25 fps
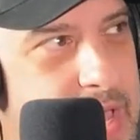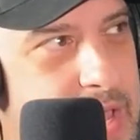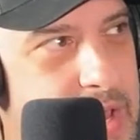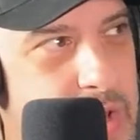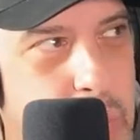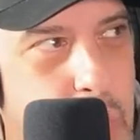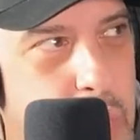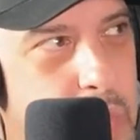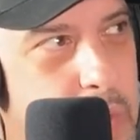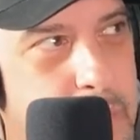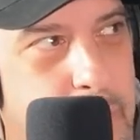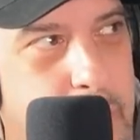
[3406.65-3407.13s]

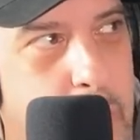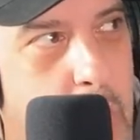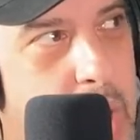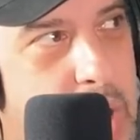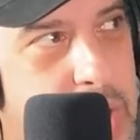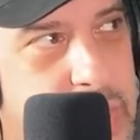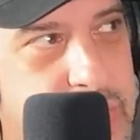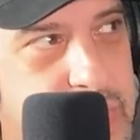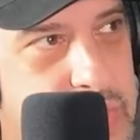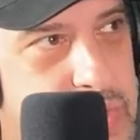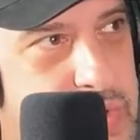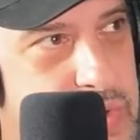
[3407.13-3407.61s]
into a
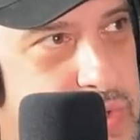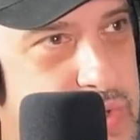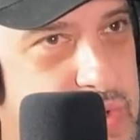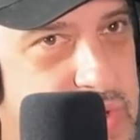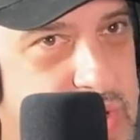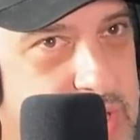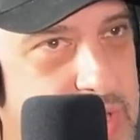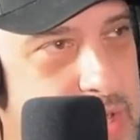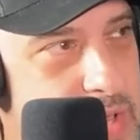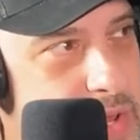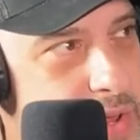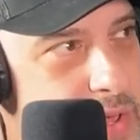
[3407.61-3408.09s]
boss's
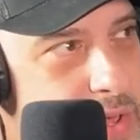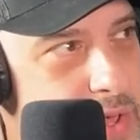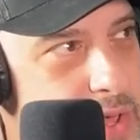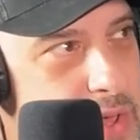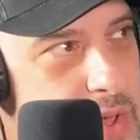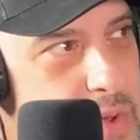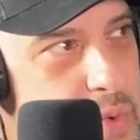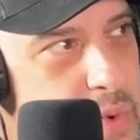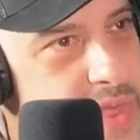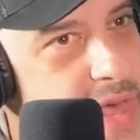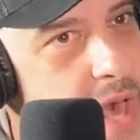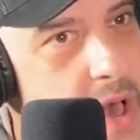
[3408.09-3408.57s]
seat
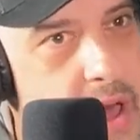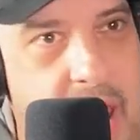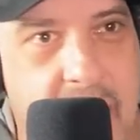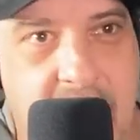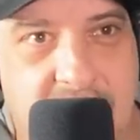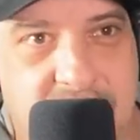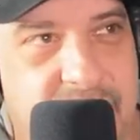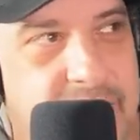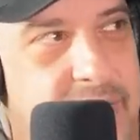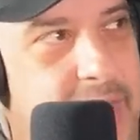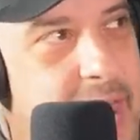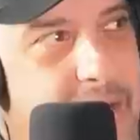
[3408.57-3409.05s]
without
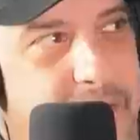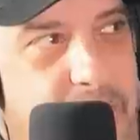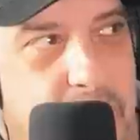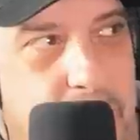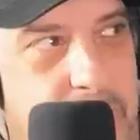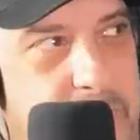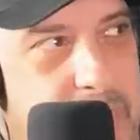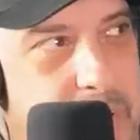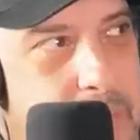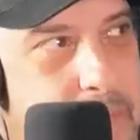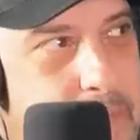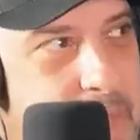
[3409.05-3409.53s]
having ever
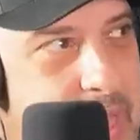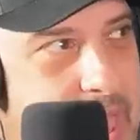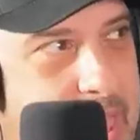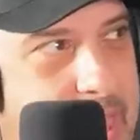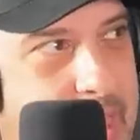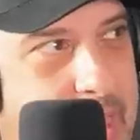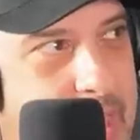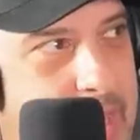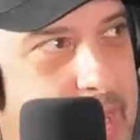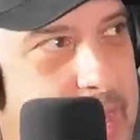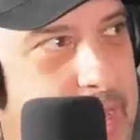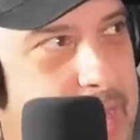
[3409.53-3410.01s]
been
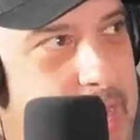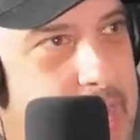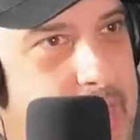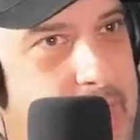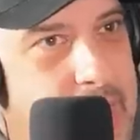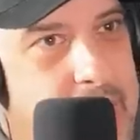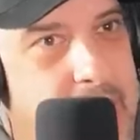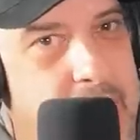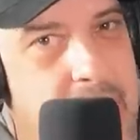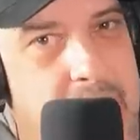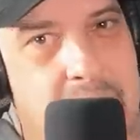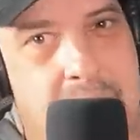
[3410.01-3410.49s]
made
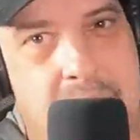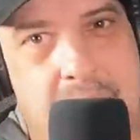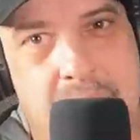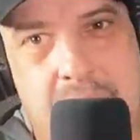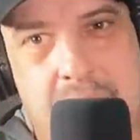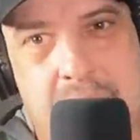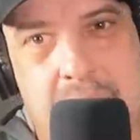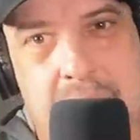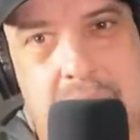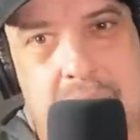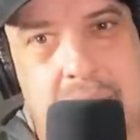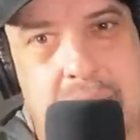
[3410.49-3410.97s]
and
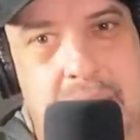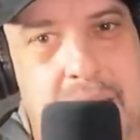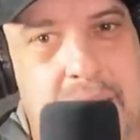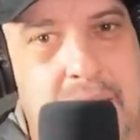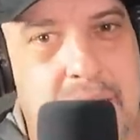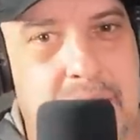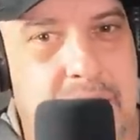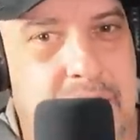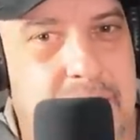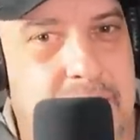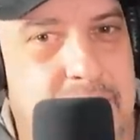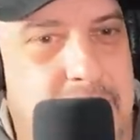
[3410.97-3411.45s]

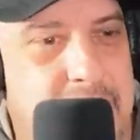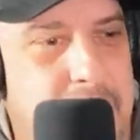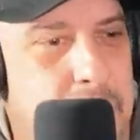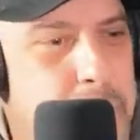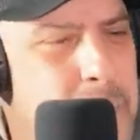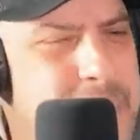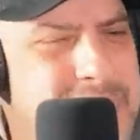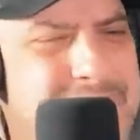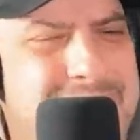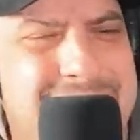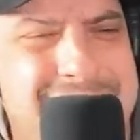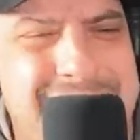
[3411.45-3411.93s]
it
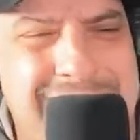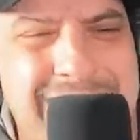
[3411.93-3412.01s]
wasn't